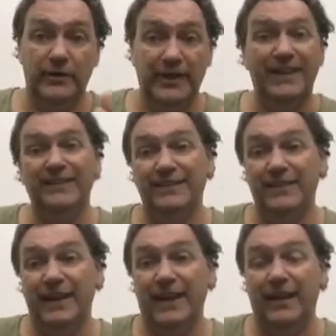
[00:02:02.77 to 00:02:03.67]
the
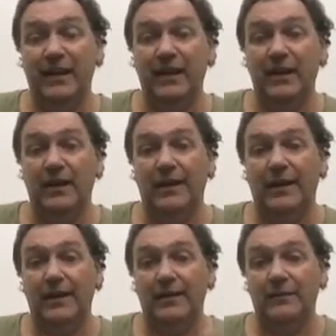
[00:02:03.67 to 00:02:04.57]
internet,
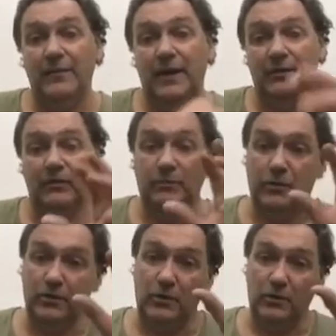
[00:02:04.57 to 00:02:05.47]
and I
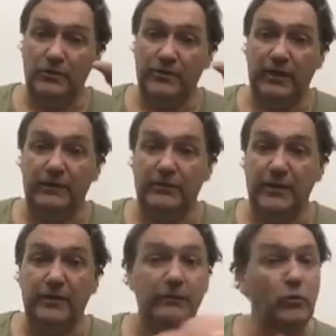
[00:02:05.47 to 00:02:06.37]
put a lot of stuff,
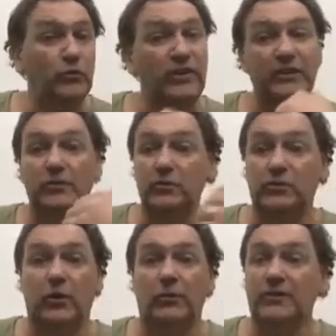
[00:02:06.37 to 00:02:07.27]
and I've always had good
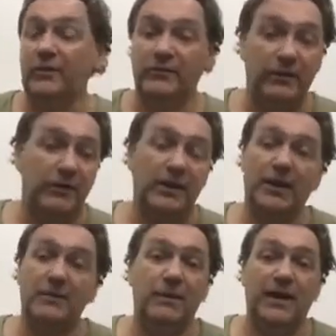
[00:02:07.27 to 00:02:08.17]
comments. I've never had
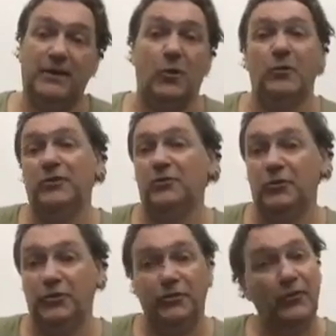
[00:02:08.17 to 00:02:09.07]
any bad comments,
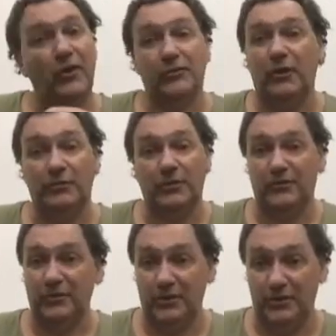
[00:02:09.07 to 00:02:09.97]
because as far as I'm
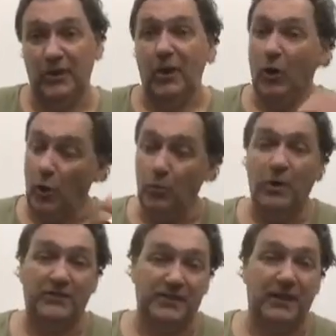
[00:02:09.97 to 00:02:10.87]
concerned, all
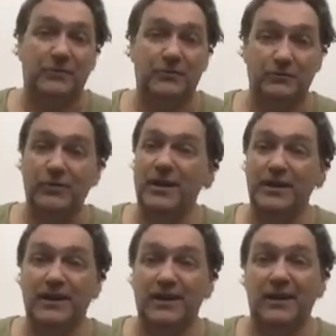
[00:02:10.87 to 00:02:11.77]
my stuff is
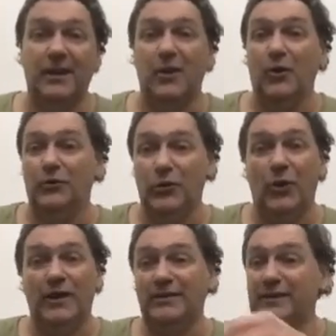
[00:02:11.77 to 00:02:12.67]
really
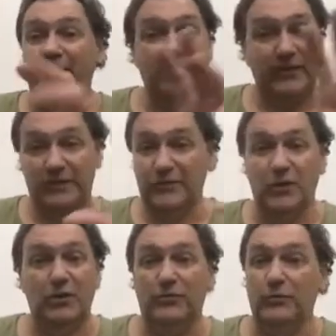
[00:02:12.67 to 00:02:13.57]
nice. Nothing's
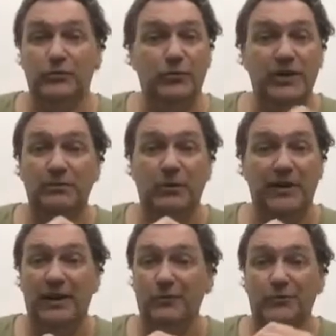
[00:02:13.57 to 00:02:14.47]
hurtful to
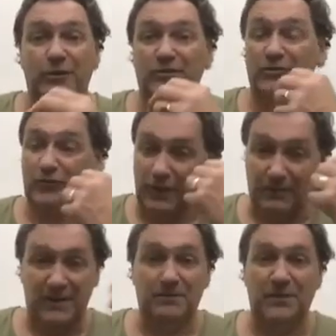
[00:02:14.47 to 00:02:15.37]
anybody else. I just try and
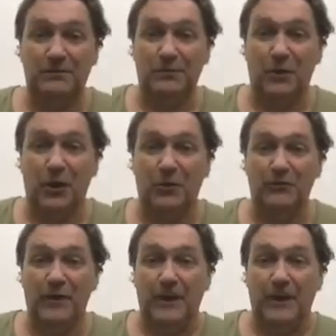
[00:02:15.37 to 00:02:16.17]
make people laugh.